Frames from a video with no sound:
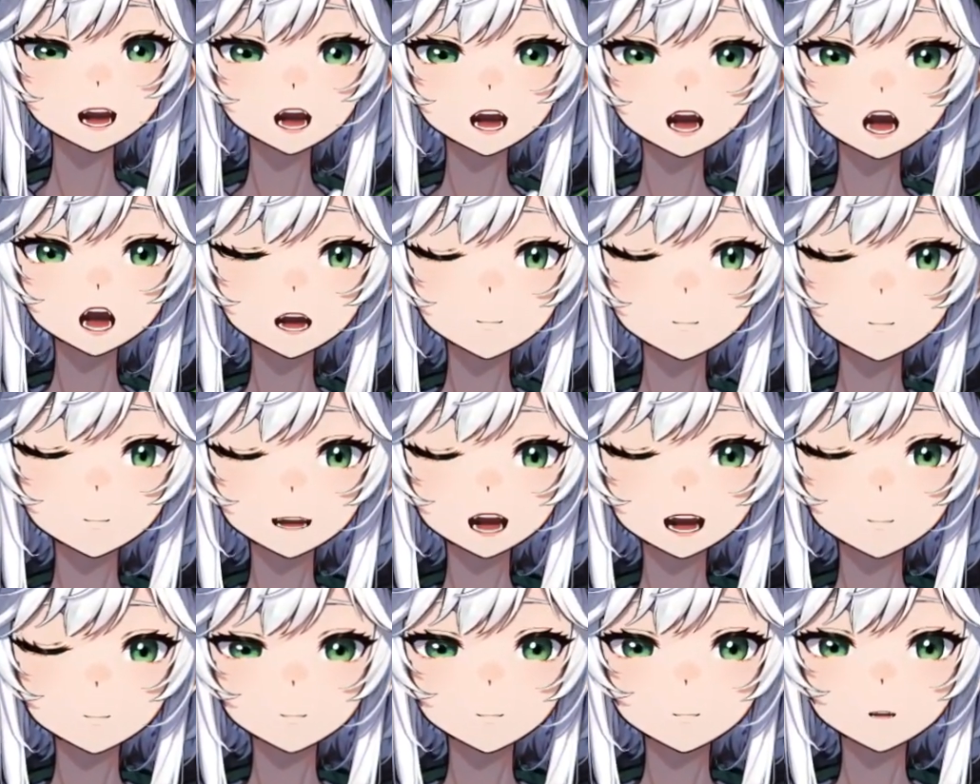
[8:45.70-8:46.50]
rep,
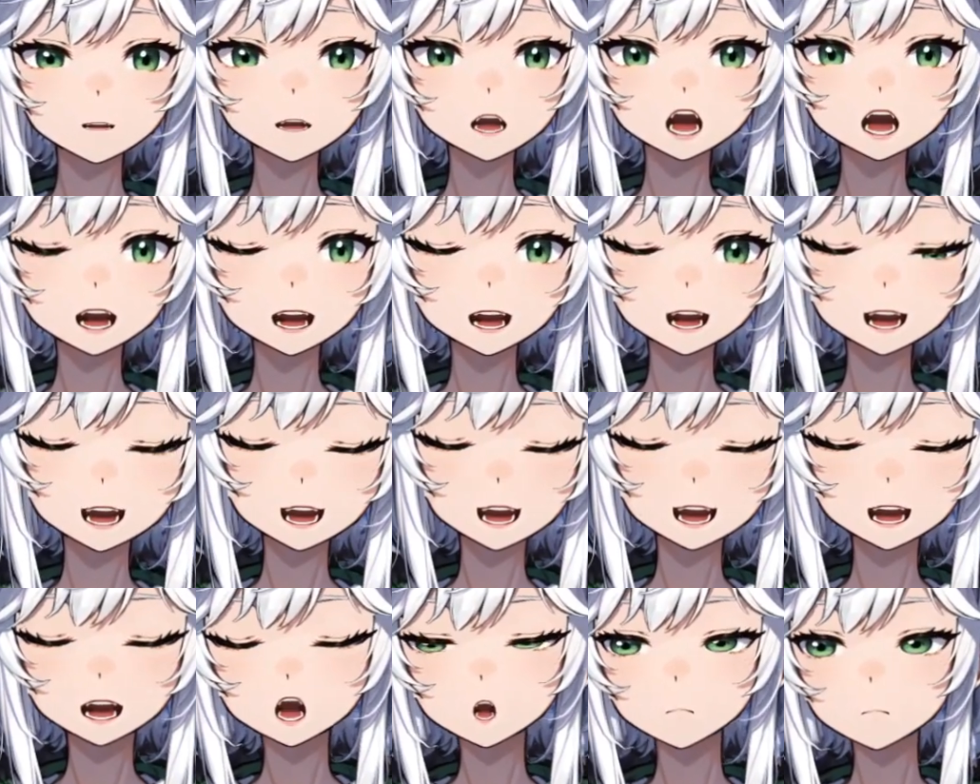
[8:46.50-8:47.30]
and a
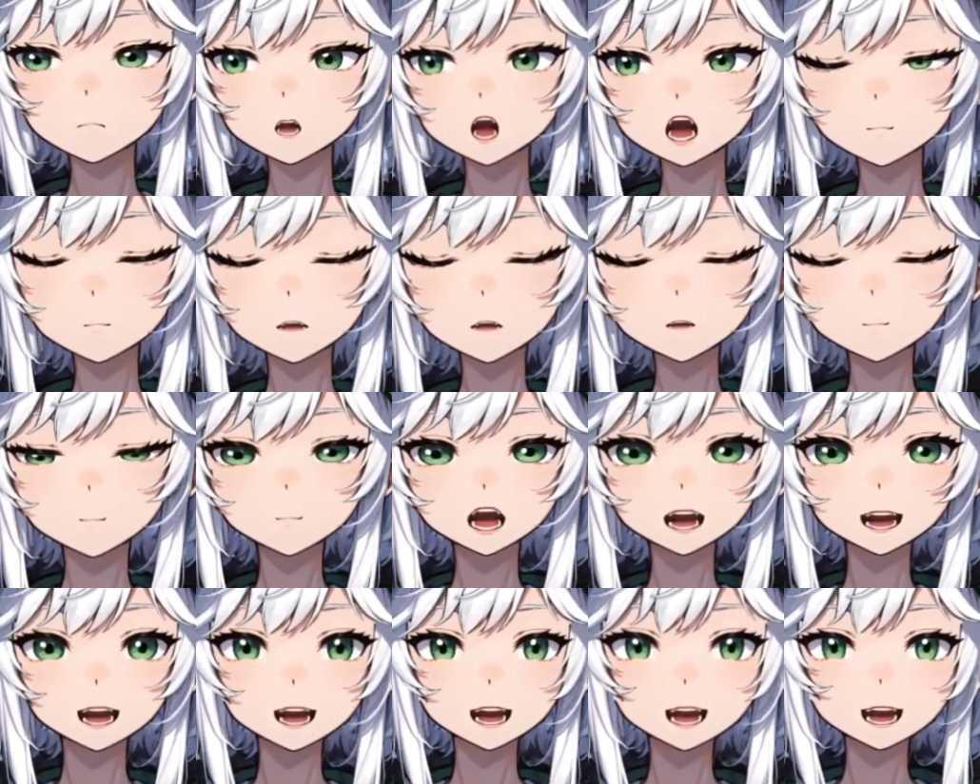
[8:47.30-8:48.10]
little bit of a
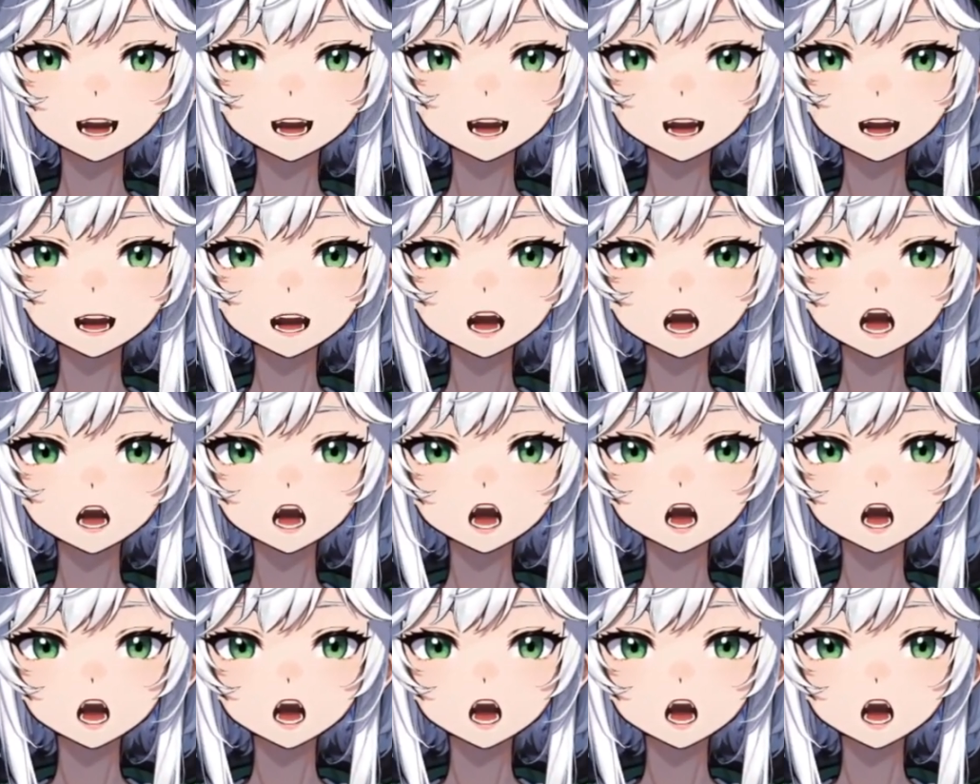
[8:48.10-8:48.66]
minus to Jaeger.